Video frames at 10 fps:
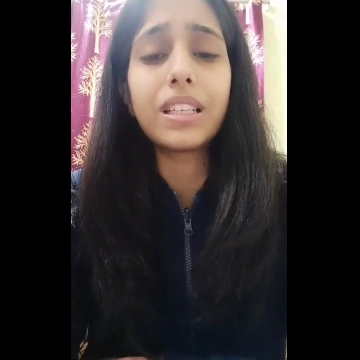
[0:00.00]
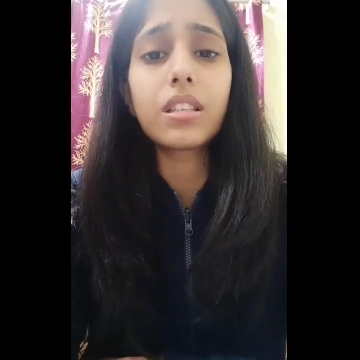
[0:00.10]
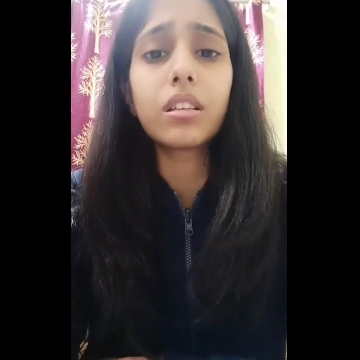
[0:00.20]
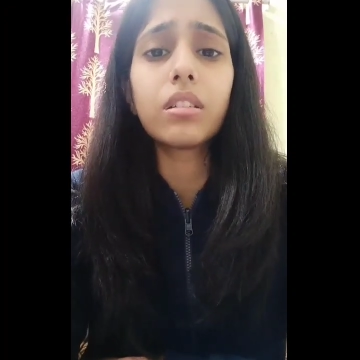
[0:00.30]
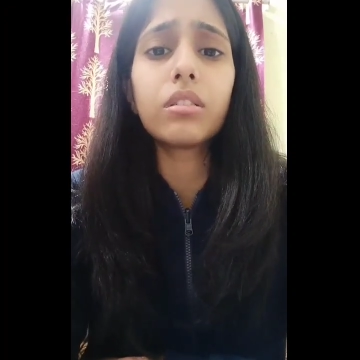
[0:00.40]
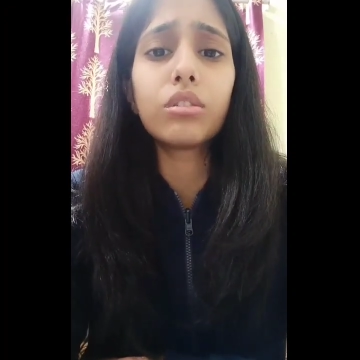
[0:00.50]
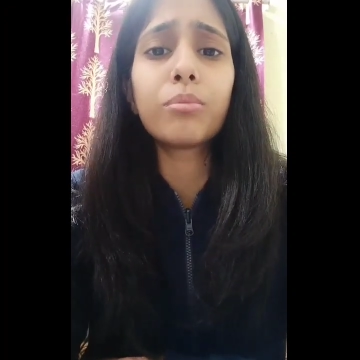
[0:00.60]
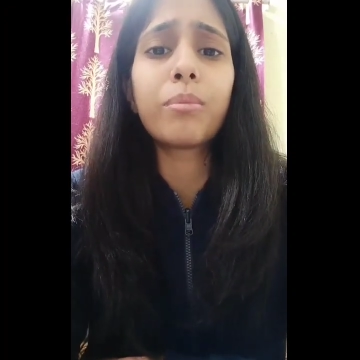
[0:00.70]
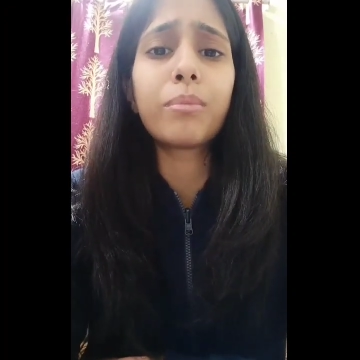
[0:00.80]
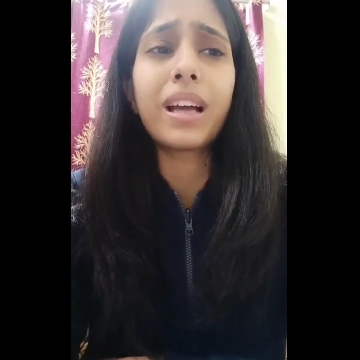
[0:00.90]
Singh, you
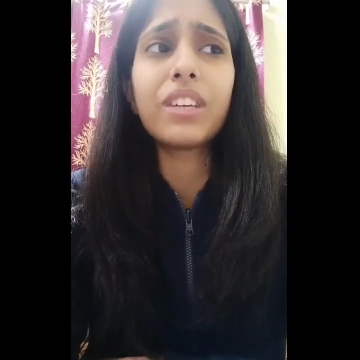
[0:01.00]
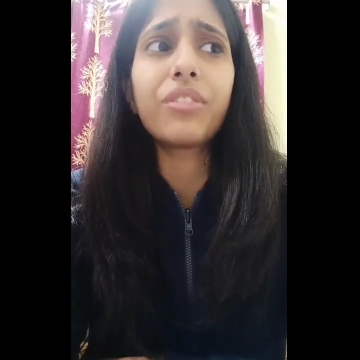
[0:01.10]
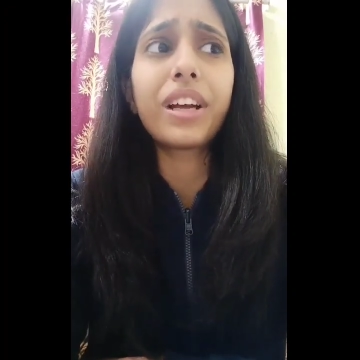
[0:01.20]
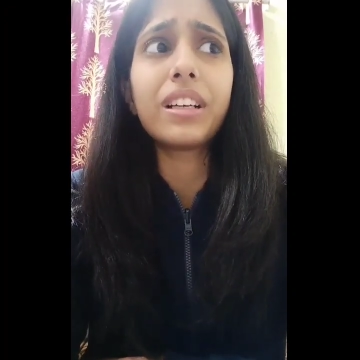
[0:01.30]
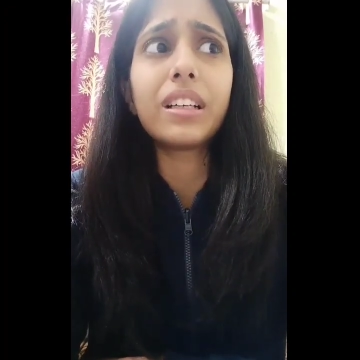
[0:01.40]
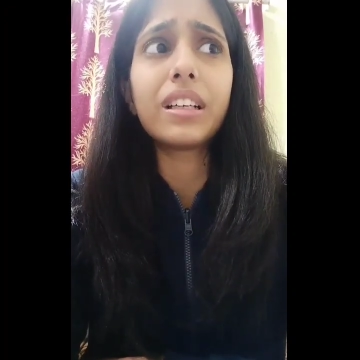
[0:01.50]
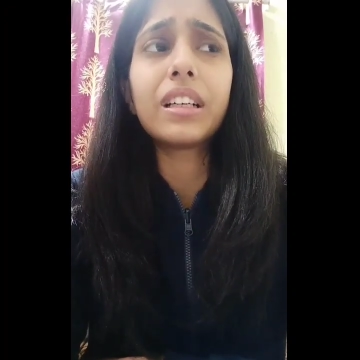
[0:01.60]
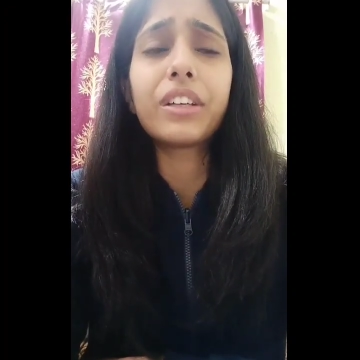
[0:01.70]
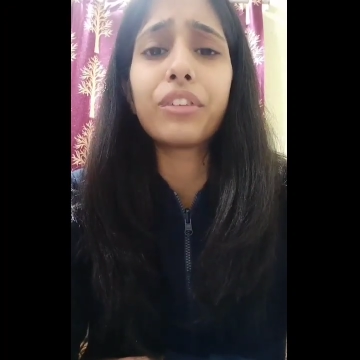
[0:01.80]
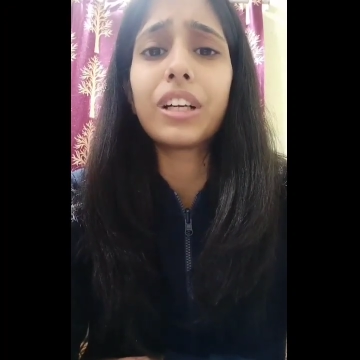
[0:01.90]
might find little
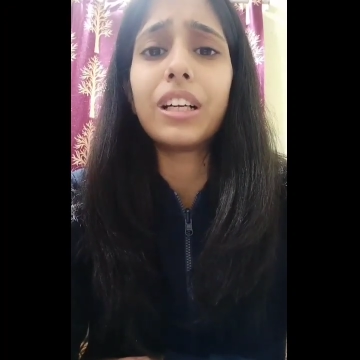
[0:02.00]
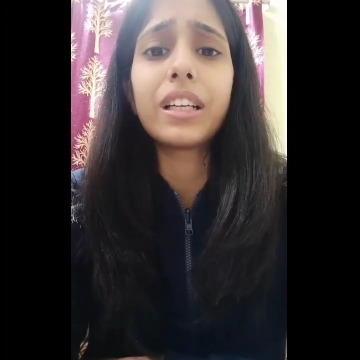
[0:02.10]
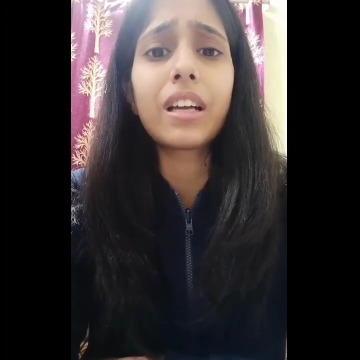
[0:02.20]
difficulty